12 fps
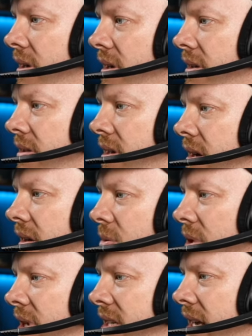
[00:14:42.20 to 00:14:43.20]
So if you
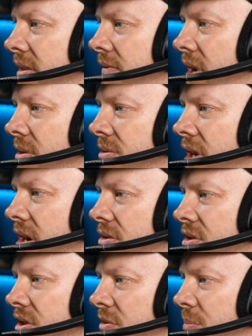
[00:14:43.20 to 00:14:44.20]
want to take
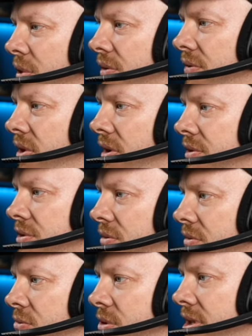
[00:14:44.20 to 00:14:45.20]
photos of a butterfly
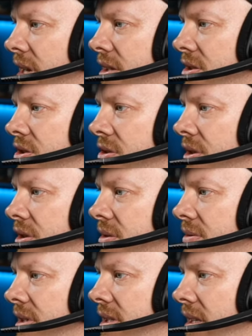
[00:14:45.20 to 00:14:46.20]
photography, which lens should I
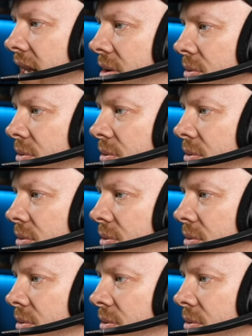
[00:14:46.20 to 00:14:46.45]
use? Is the lower